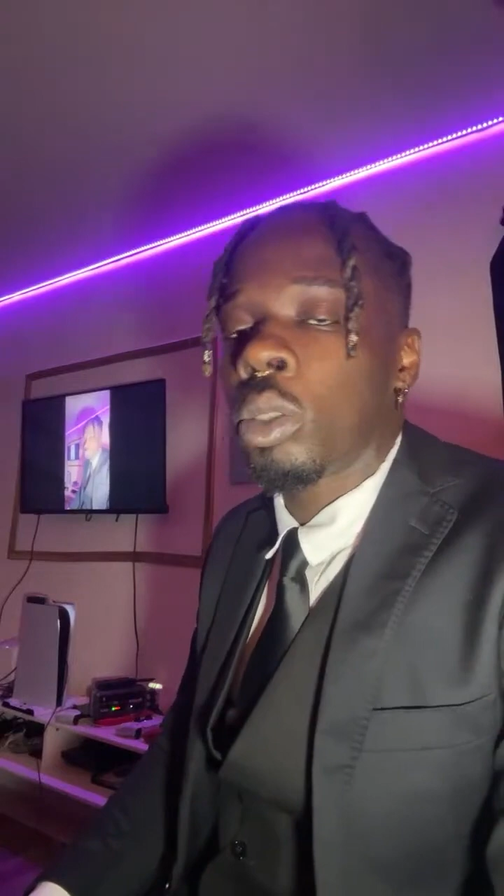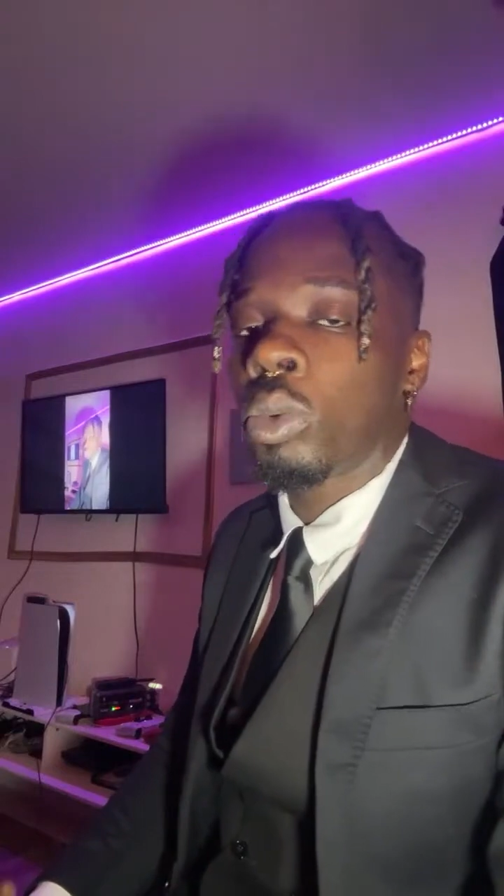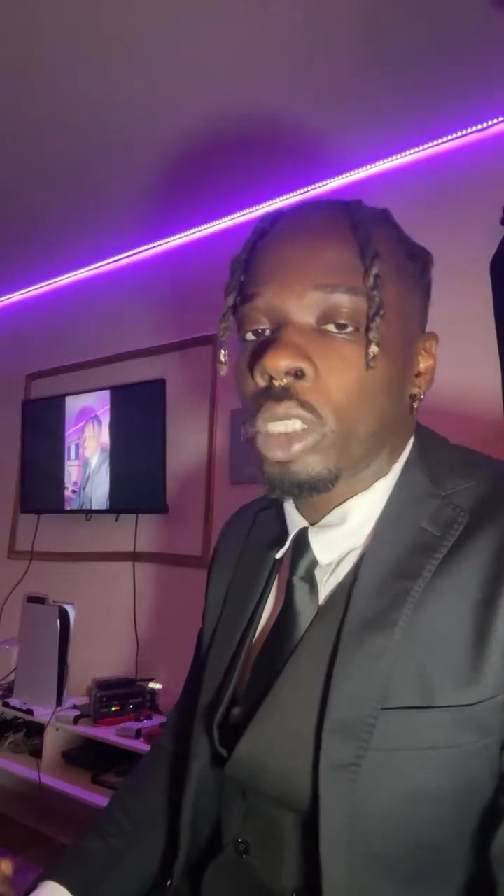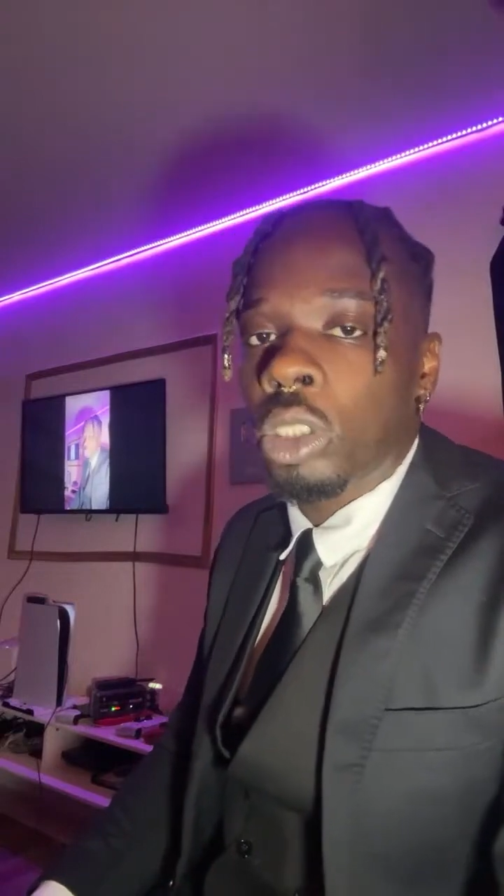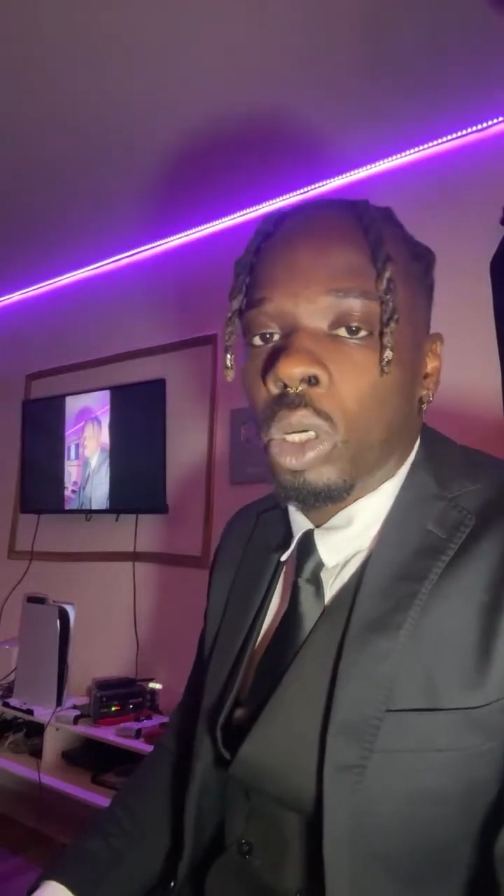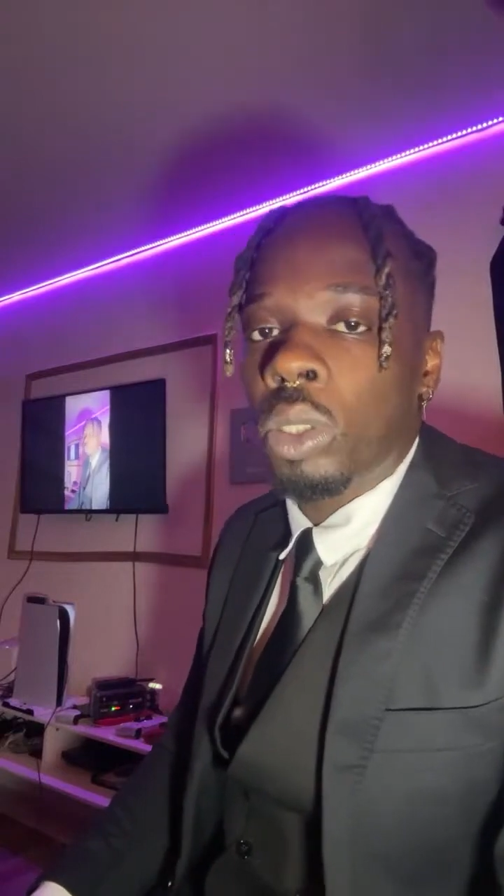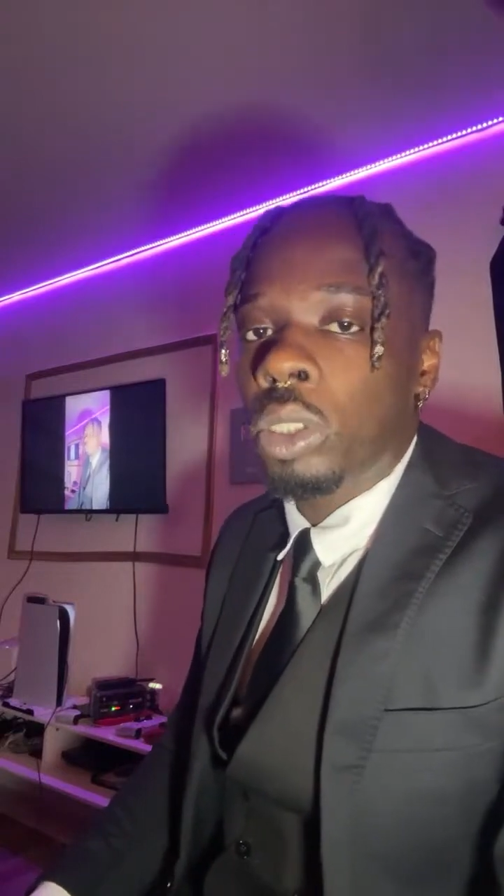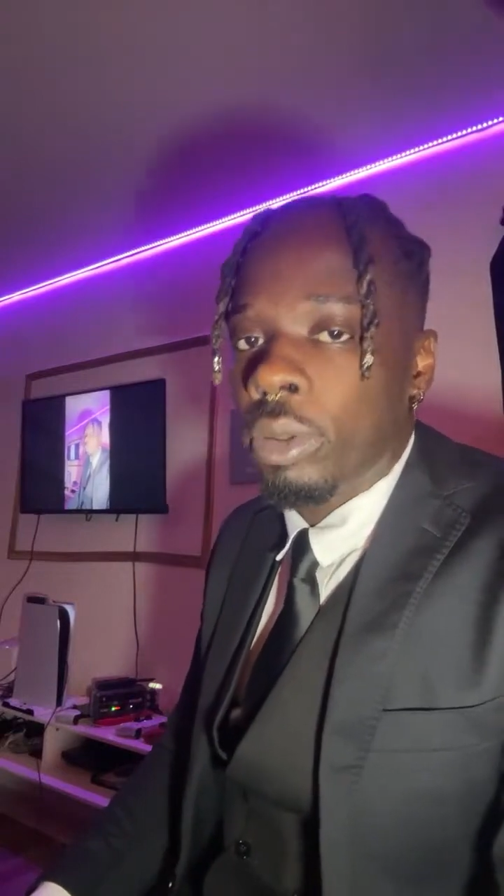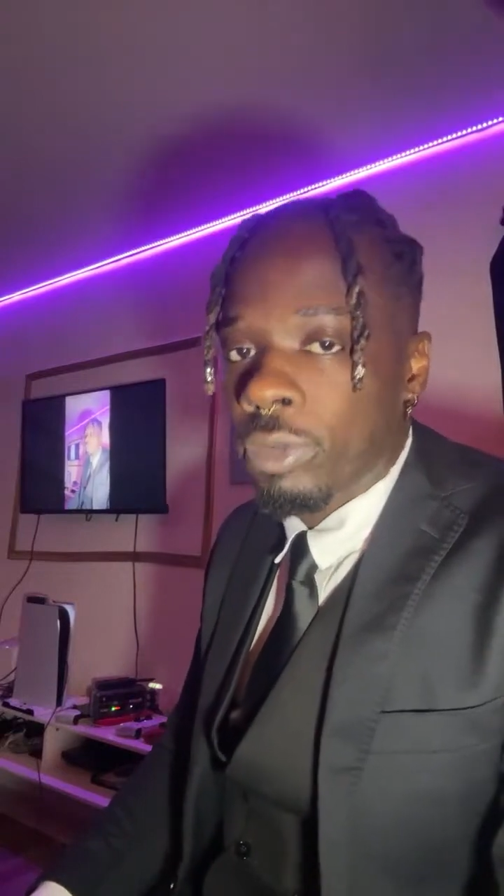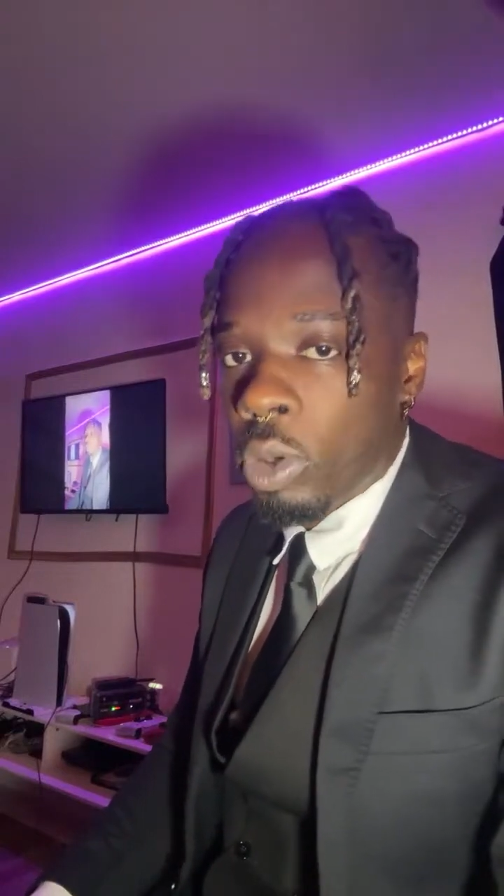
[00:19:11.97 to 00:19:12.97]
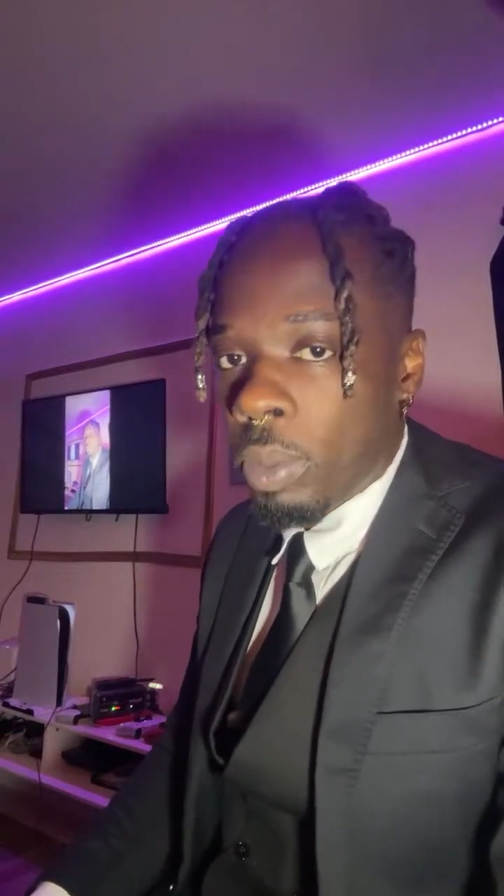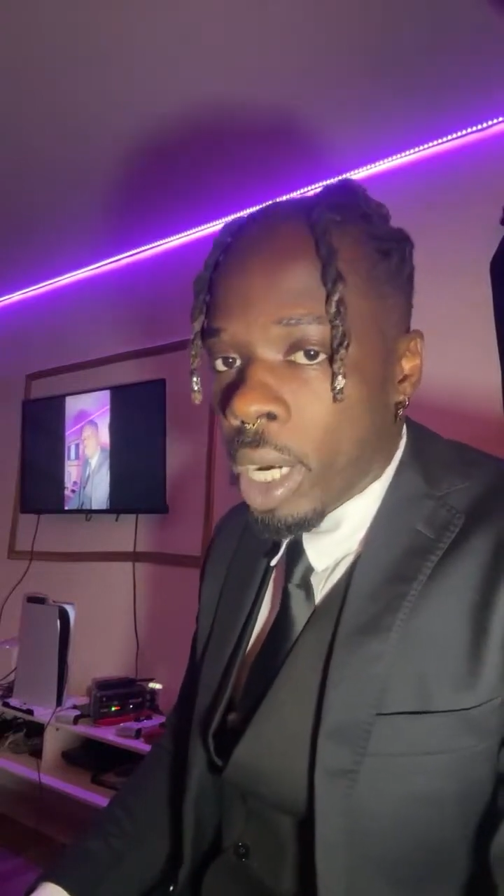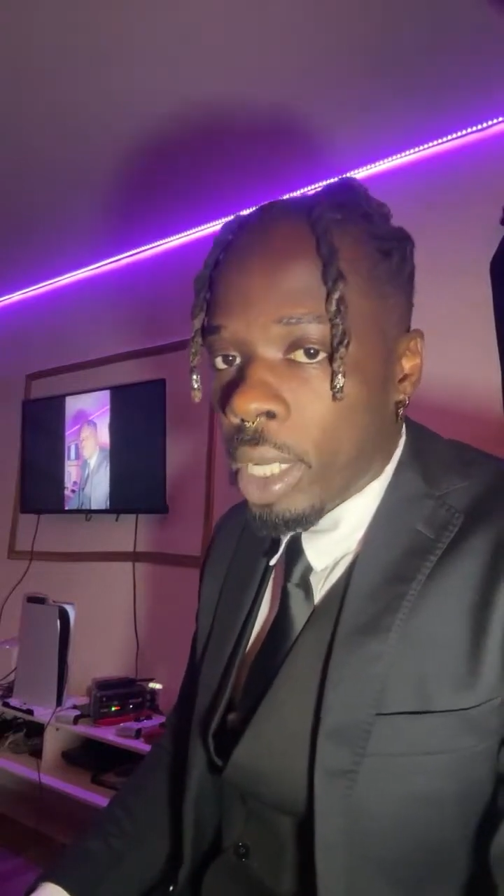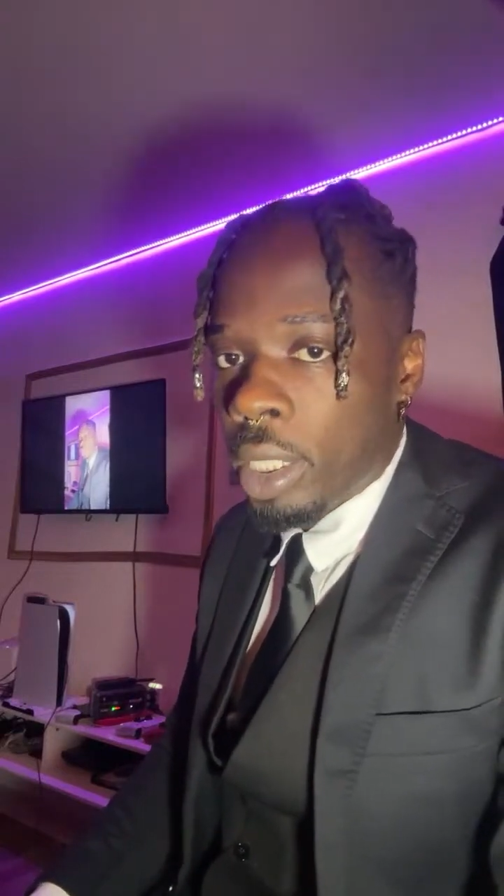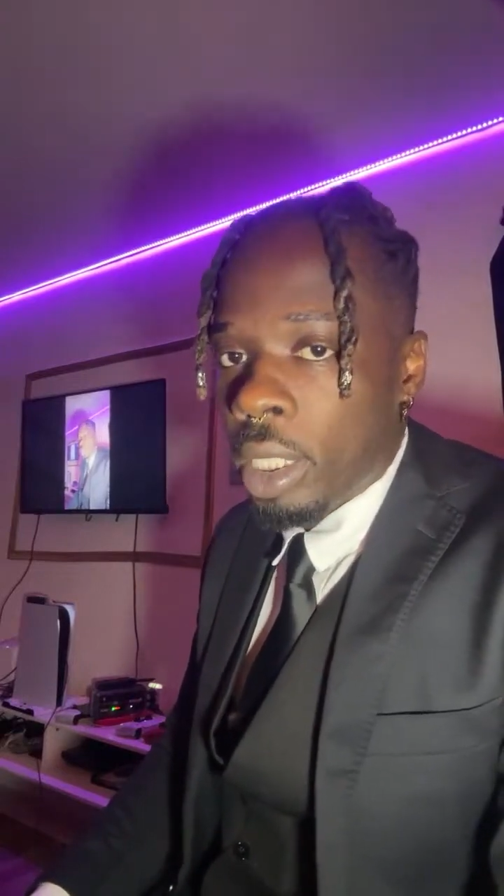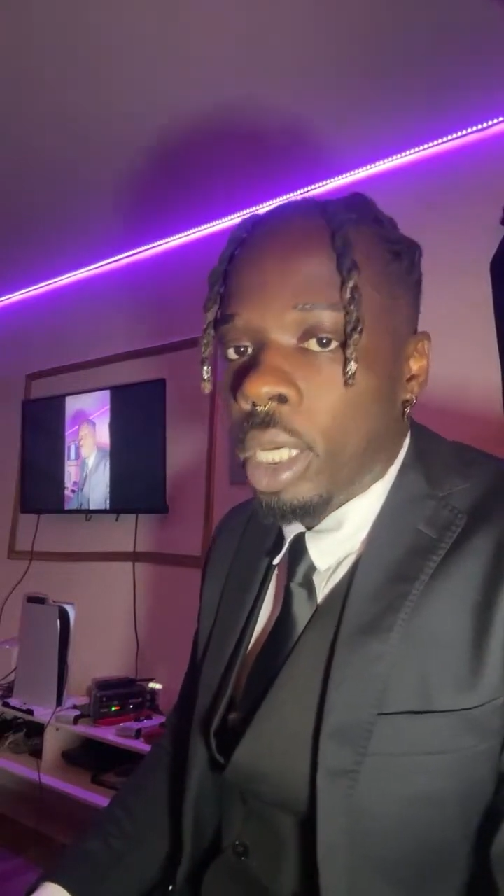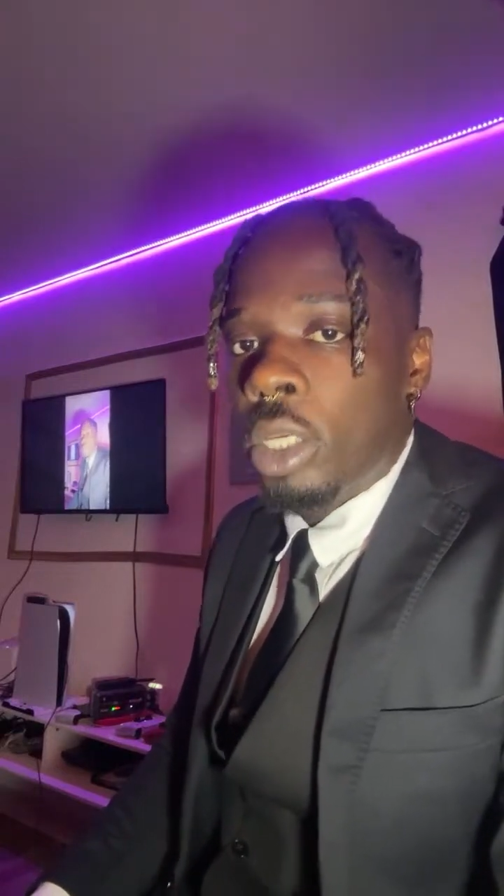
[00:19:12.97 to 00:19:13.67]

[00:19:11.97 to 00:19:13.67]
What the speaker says: results of your body,